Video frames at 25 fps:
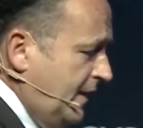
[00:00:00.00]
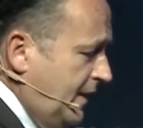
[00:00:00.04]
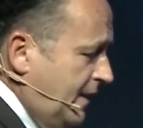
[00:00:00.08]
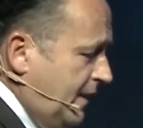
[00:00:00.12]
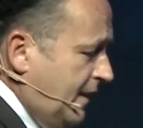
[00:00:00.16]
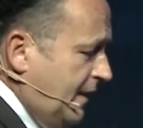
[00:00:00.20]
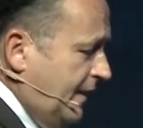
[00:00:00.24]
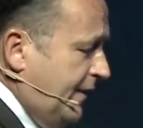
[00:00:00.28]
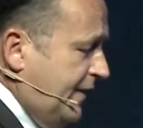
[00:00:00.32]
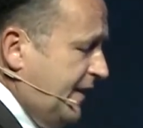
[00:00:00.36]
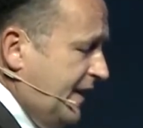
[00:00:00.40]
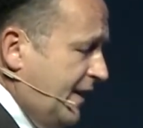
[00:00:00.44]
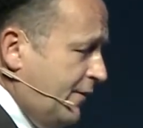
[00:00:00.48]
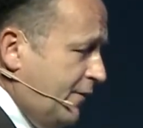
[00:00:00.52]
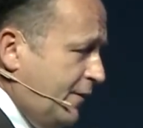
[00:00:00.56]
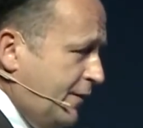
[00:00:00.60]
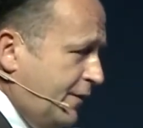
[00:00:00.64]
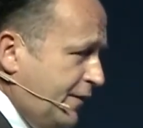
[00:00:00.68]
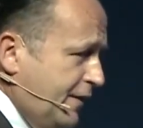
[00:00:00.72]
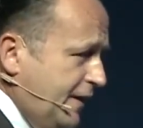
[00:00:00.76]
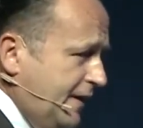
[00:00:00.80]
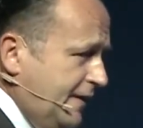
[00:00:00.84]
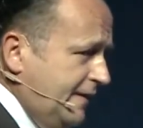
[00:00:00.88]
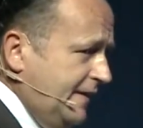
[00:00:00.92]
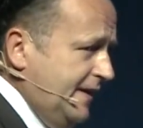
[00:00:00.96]
The other
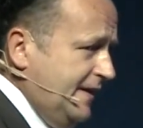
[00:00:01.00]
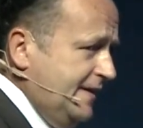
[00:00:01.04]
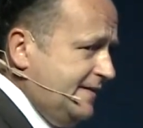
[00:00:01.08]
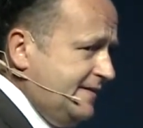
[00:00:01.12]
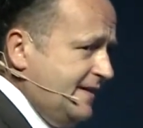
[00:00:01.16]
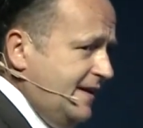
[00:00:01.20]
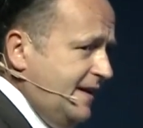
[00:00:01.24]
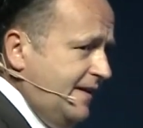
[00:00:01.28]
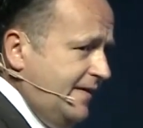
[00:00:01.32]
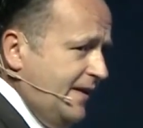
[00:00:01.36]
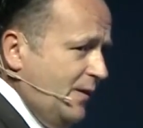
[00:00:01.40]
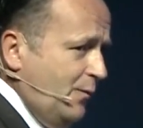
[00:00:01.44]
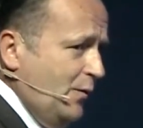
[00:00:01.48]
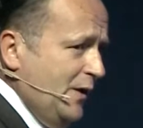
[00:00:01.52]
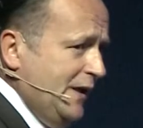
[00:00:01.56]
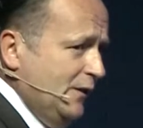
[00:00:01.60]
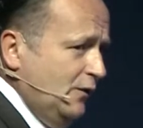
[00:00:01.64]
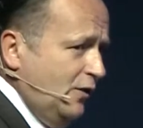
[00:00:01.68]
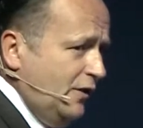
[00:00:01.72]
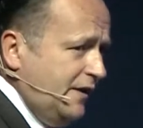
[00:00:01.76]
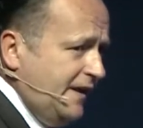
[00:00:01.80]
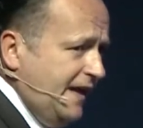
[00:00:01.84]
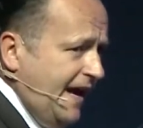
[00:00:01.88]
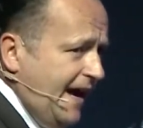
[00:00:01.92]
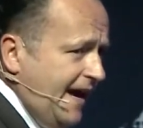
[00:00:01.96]
thing that we
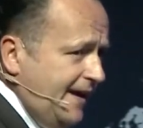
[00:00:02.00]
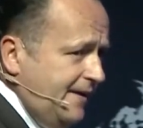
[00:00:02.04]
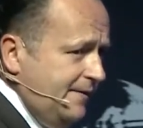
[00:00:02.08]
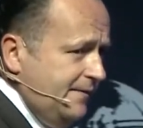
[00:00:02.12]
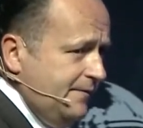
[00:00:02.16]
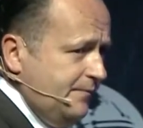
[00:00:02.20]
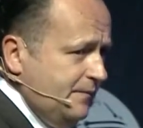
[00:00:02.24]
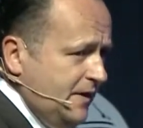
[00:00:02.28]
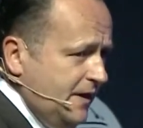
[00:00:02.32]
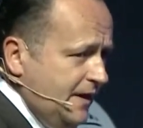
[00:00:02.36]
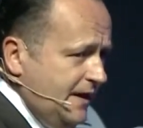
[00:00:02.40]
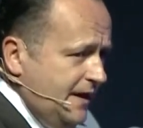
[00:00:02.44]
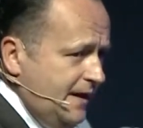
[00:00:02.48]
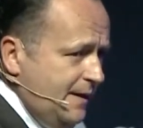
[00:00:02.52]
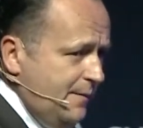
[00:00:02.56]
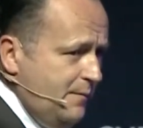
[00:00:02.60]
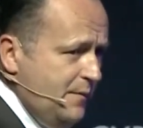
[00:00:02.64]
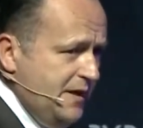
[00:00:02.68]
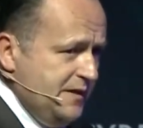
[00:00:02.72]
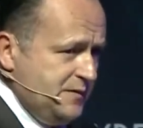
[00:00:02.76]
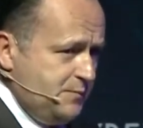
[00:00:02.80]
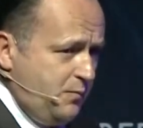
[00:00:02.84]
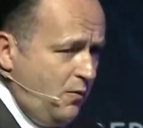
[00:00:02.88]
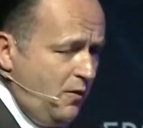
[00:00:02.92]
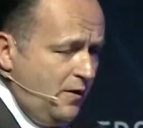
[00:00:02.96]
look at
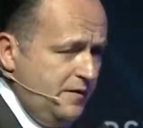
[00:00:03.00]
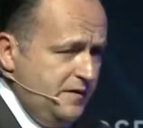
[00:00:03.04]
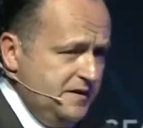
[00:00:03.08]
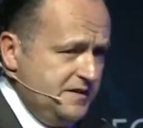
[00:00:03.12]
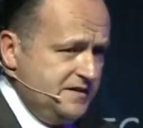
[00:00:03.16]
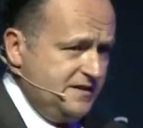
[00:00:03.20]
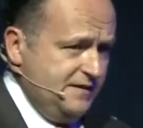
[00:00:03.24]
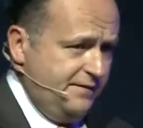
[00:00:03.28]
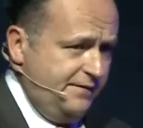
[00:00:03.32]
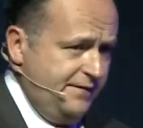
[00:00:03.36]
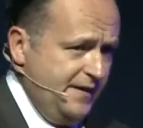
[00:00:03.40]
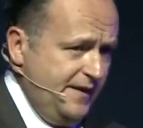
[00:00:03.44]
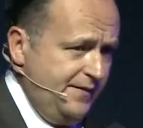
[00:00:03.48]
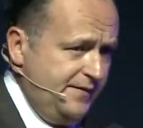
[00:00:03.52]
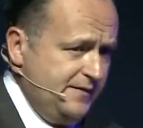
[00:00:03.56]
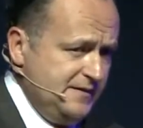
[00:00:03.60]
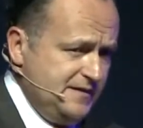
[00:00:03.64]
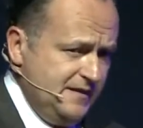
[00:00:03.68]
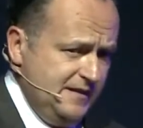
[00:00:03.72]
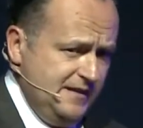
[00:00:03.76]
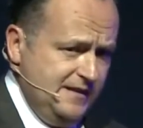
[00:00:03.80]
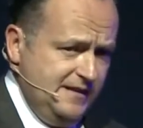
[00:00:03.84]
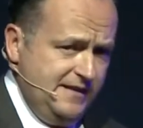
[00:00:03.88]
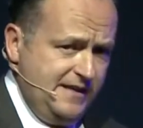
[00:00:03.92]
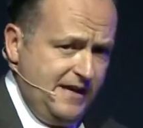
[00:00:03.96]
as part of this defense
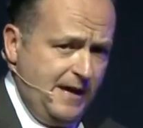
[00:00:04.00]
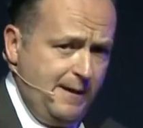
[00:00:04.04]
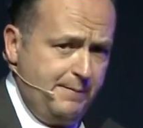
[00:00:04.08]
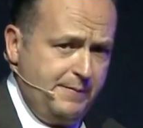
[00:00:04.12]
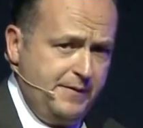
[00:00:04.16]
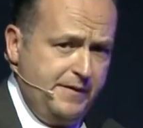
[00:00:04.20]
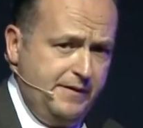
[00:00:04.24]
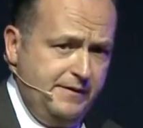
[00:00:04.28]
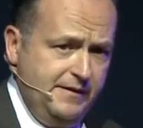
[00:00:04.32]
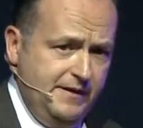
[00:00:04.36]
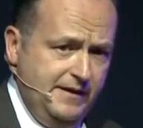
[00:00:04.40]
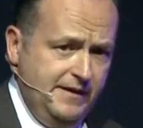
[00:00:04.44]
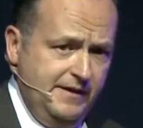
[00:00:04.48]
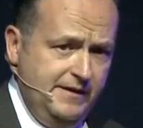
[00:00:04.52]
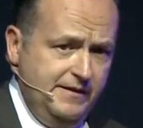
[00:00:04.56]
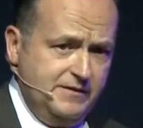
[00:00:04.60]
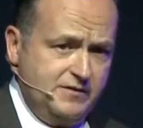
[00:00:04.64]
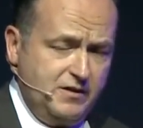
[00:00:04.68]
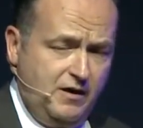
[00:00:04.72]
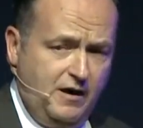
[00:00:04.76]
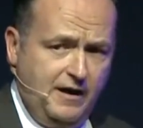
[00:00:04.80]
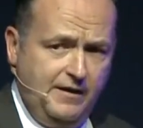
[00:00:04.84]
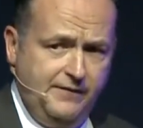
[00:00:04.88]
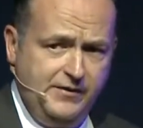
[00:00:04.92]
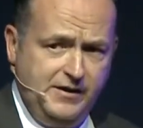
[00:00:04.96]
in depth
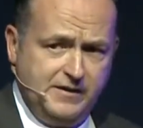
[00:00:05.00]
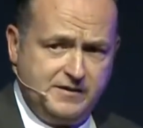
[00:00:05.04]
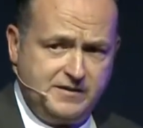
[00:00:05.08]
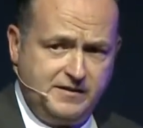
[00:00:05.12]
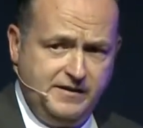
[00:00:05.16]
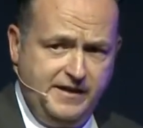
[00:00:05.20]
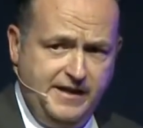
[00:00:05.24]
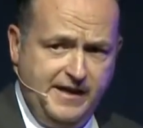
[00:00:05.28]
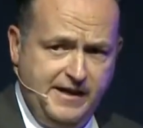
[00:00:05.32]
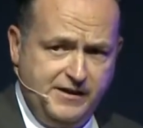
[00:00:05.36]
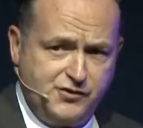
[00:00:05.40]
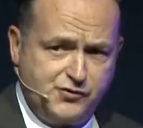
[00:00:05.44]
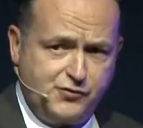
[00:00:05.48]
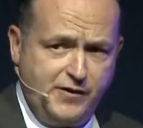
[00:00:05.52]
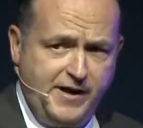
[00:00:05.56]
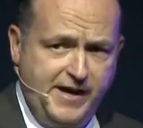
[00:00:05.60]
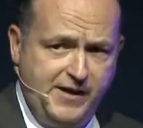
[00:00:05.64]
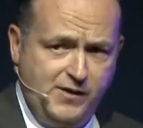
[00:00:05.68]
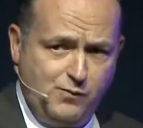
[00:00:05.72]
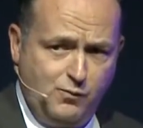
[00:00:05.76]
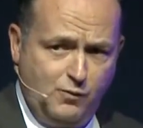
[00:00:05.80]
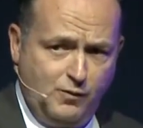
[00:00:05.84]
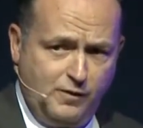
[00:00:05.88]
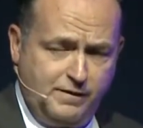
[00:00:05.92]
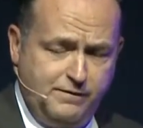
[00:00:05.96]
is obviously a
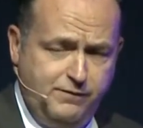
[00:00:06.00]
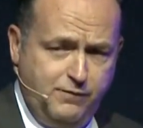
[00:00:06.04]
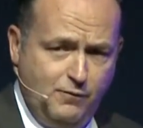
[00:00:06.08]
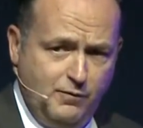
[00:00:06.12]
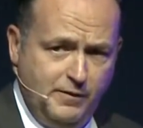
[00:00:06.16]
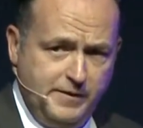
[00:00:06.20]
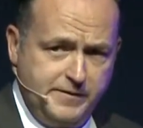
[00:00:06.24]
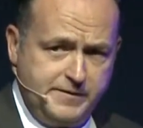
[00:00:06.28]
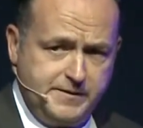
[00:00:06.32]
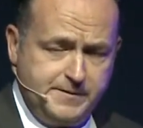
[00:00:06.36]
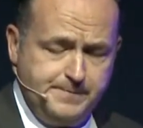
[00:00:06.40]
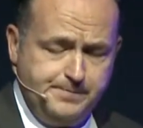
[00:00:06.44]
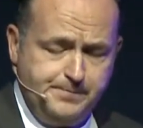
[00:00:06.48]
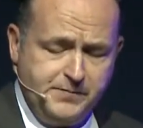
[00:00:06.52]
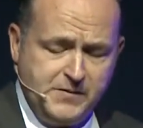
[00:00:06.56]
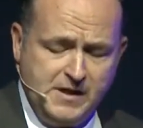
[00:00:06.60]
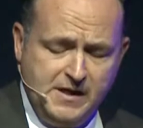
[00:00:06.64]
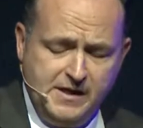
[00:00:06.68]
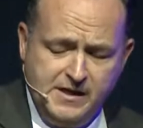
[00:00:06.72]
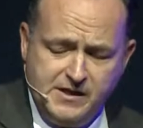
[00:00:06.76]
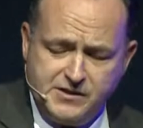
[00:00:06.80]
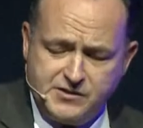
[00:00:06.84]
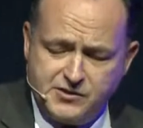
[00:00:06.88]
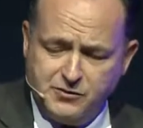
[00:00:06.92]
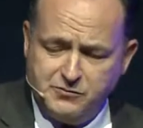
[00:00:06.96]
trained workforce.
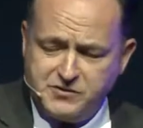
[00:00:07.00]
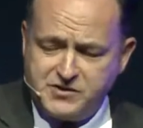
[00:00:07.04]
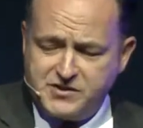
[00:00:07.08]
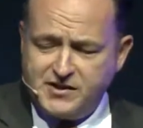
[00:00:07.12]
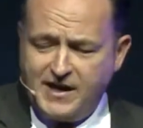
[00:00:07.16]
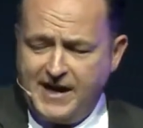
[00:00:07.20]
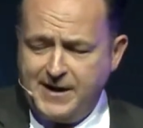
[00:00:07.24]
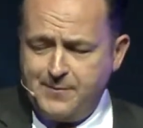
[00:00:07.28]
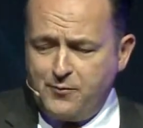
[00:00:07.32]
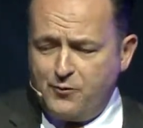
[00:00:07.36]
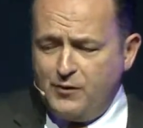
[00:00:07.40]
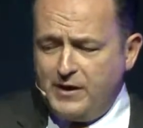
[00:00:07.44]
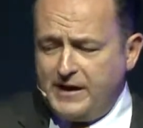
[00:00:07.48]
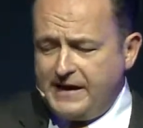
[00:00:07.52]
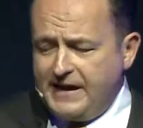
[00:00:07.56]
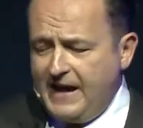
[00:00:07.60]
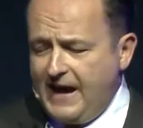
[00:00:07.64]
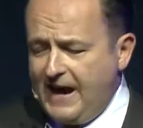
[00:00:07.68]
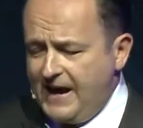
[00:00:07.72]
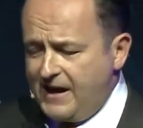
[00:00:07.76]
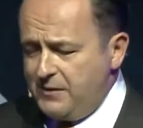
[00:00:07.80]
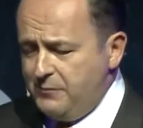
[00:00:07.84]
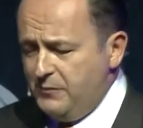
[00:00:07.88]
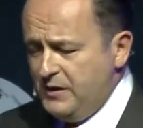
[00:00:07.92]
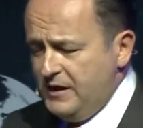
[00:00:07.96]
So cyber
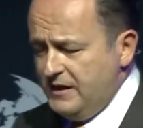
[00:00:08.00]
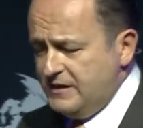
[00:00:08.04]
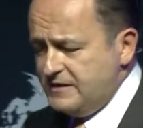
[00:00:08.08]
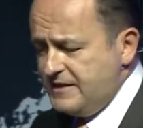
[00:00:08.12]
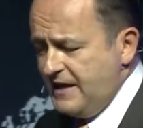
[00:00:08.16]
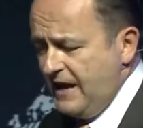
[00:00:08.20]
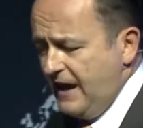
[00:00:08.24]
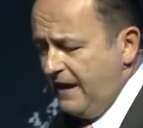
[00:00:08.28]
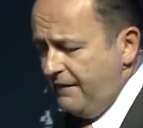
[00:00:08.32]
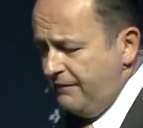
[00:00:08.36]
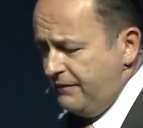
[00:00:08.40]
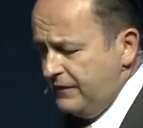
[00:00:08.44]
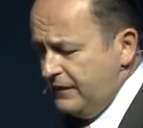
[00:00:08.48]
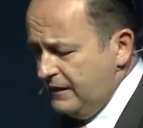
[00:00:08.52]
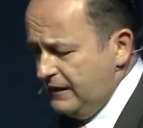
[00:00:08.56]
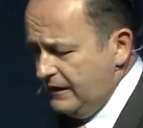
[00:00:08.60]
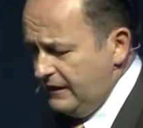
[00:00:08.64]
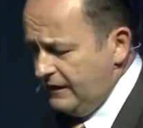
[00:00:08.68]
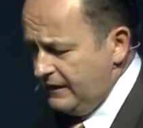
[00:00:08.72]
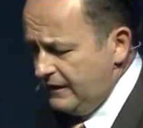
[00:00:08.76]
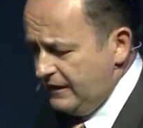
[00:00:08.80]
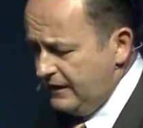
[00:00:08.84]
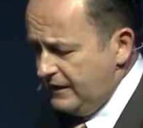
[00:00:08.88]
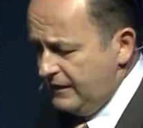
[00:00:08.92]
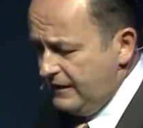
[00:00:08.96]
academies have
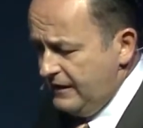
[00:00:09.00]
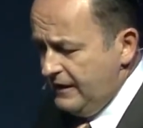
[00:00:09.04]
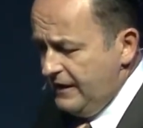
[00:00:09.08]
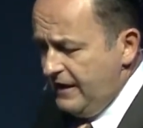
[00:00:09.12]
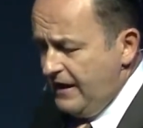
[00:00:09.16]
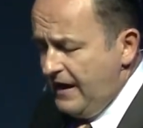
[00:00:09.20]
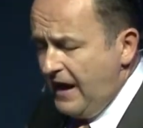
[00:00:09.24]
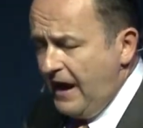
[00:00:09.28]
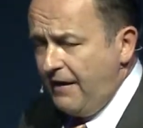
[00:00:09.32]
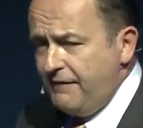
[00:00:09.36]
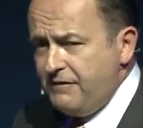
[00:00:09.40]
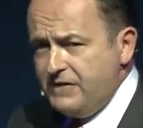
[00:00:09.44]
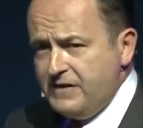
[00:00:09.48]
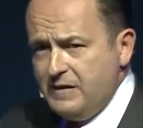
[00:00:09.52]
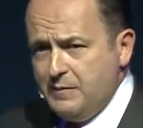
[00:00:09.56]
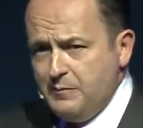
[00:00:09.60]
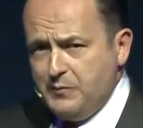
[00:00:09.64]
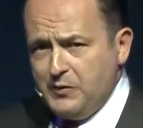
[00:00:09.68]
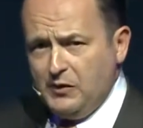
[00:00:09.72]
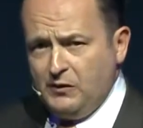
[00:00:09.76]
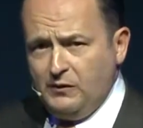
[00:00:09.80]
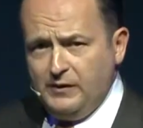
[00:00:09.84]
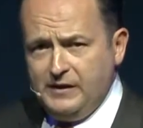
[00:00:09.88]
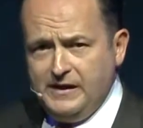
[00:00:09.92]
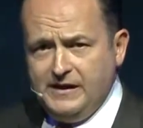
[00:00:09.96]
the
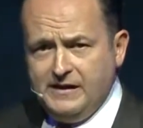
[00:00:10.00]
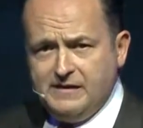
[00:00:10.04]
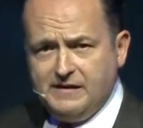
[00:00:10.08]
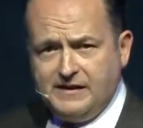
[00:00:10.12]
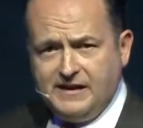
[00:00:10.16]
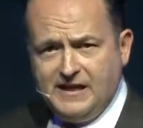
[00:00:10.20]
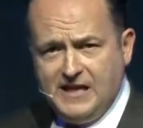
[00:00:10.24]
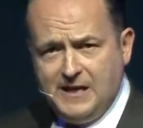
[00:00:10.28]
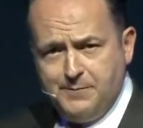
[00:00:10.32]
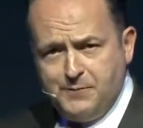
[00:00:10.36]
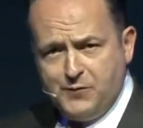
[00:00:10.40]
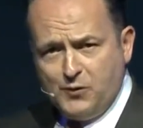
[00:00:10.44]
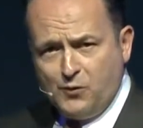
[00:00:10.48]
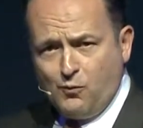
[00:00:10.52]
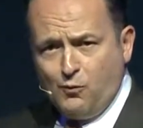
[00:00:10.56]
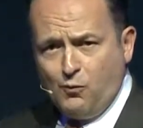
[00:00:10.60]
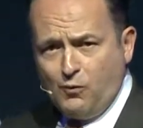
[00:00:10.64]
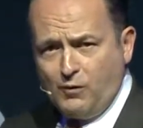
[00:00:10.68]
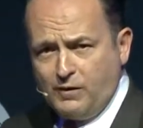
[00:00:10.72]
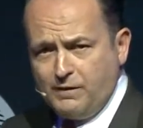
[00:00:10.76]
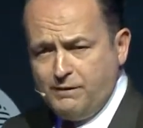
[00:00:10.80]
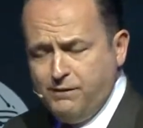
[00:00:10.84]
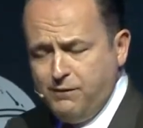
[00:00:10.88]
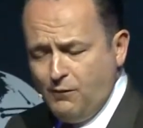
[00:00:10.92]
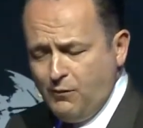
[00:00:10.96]
ability to keep your
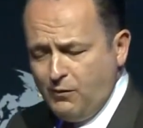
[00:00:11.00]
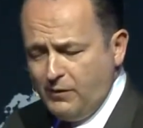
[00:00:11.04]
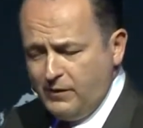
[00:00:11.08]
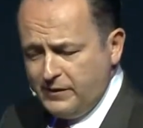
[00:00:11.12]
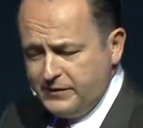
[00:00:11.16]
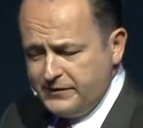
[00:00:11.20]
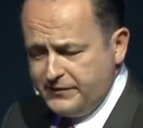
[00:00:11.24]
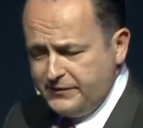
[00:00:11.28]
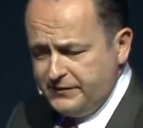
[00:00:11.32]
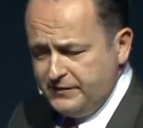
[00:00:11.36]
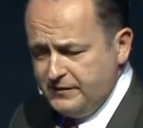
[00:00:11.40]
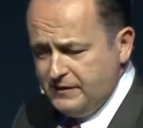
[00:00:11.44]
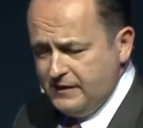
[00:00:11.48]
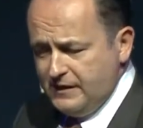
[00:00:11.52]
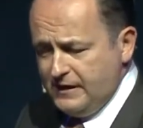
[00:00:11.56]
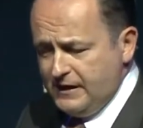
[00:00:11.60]
workforce